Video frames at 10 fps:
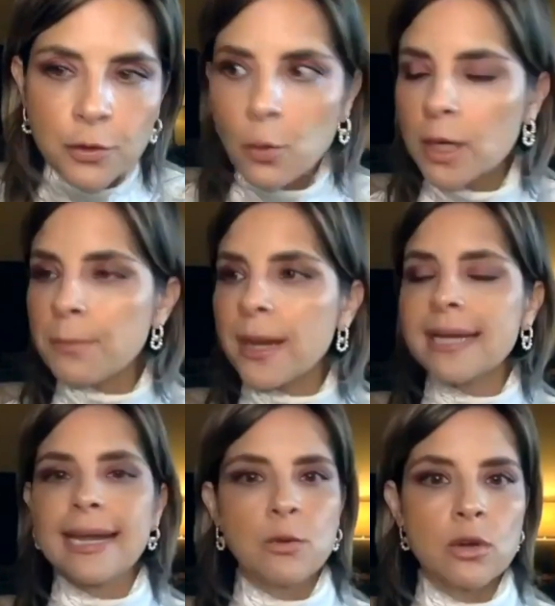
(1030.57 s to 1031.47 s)
if you want to
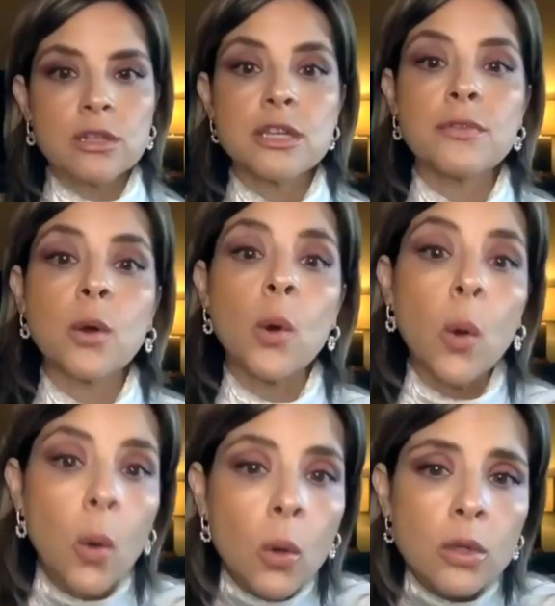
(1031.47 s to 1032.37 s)
buy NyQuil because you have a
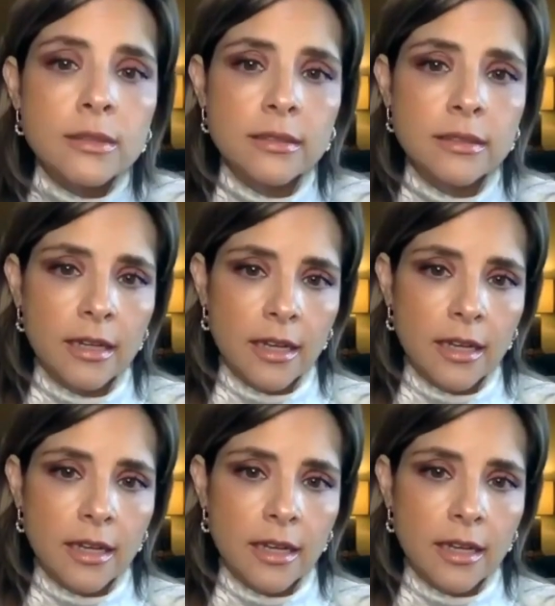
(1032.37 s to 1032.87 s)
cold,